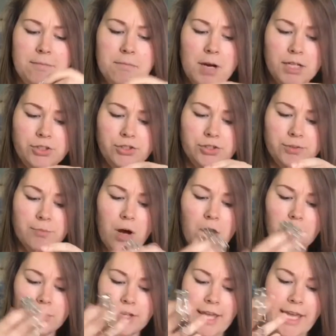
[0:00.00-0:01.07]
a much
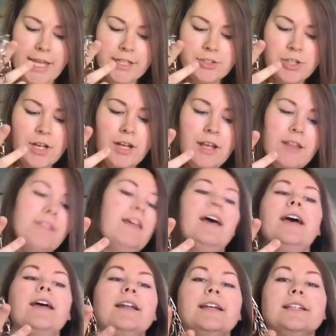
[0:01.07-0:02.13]
smaller gauge
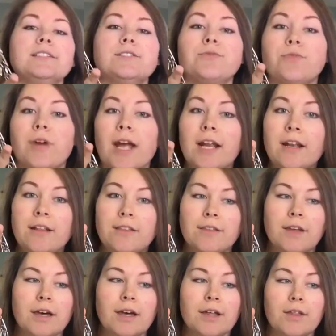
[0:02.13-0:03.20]
than its friend,
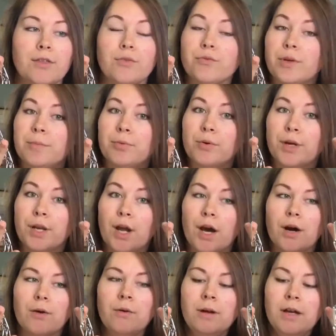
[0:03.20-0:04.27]
the
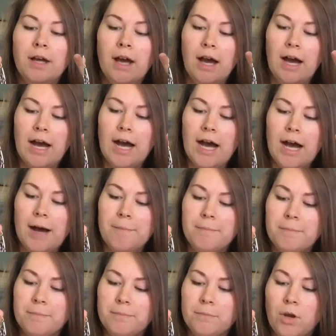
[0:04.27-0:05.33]
3.0.
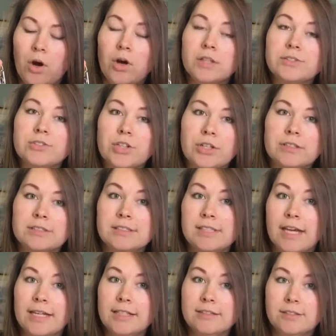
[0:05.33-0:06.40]
On certain
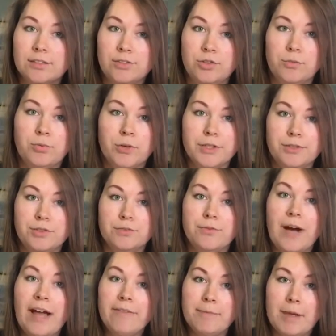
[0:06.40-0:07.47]
sites, the
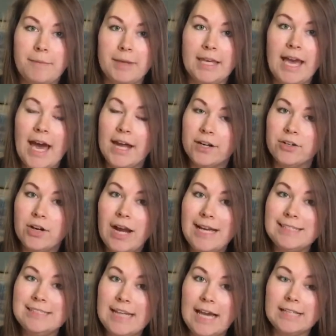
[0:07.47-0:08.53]
2.25 may be
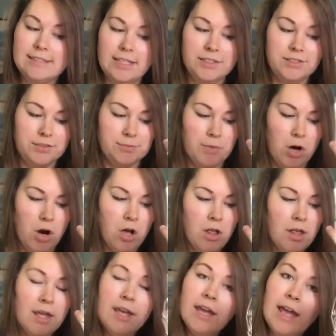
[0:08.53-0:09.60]
categorized as a small,
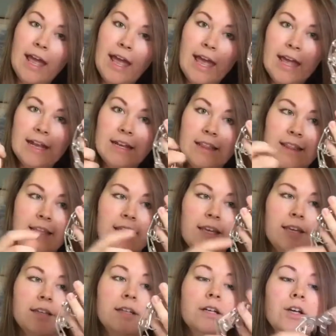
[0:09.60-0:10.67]
and
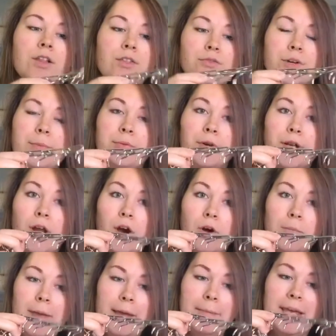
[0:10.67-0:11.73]
the 3.0
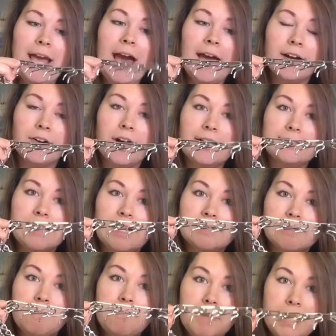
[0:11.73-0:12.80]
may be categorized as
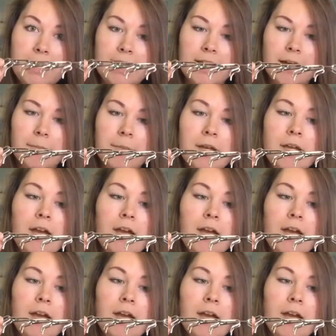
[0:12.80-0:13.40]
a medium.